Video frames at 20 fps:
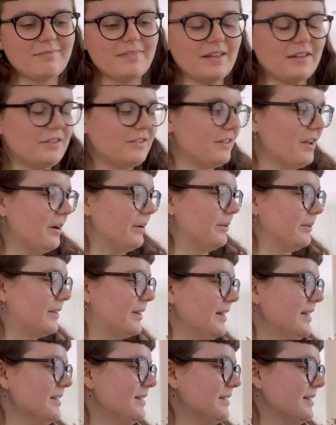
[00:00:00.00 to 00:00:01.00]
So
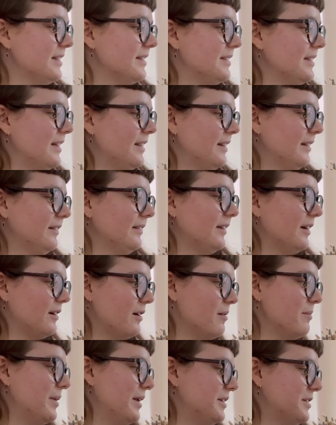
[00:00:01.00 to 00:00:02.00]
this is in a
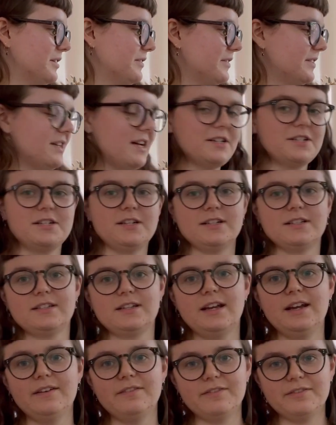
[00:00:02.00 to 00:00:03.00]
combination of stash yarns.
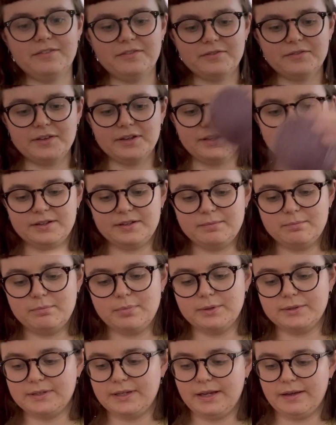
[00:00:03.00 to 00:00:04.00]
I have the
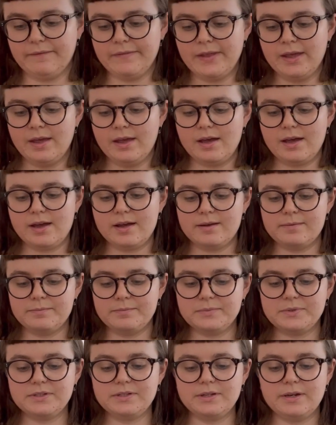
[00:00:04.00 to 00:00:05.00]
balls here.
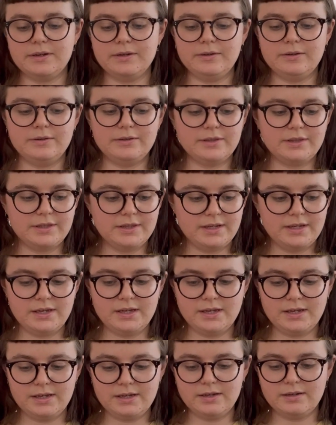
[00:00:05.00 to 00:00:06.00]
So
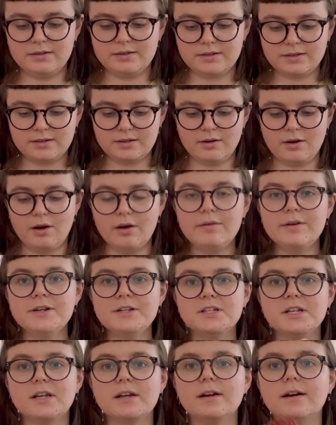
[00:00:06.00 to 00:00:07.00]
the
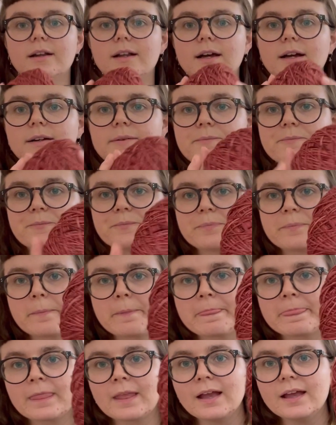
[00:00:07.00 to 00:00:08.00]
orangey colour
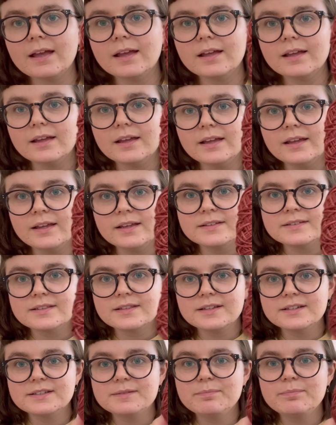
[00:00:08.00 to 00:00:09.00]
is
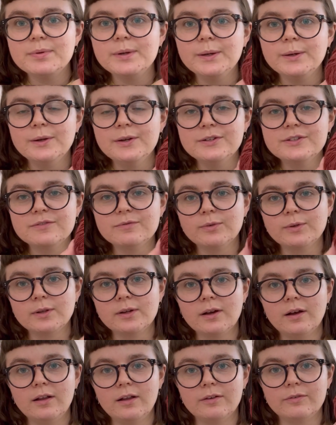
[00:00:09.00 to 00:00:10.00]
this beautiful
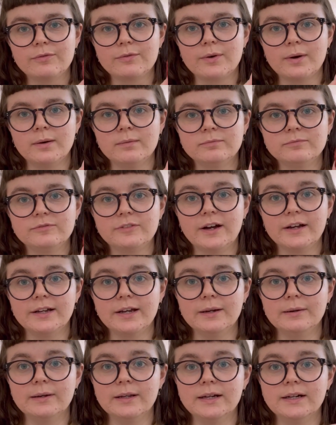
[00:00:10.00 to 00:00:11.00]
colour from
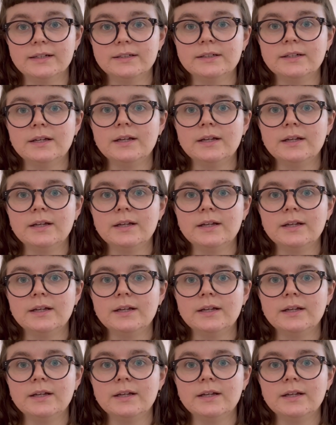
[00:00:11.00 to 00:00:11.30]
Viola,